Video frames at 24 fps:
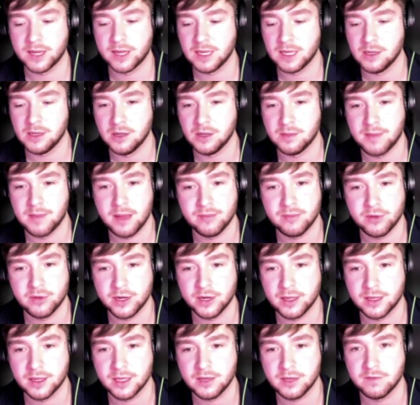it in your
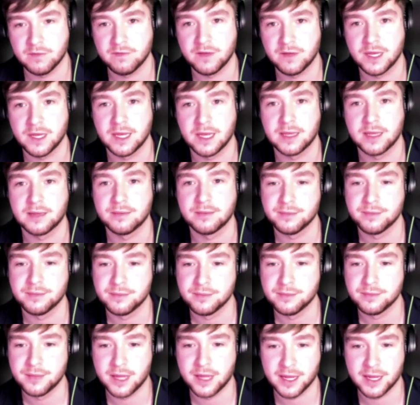memory that you're feeling
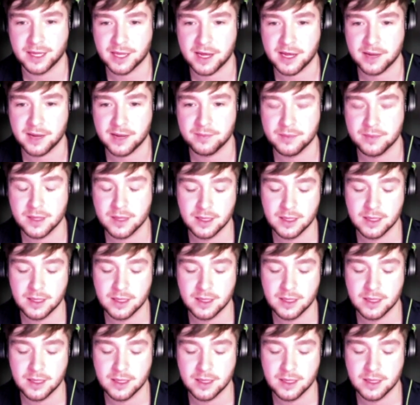like that.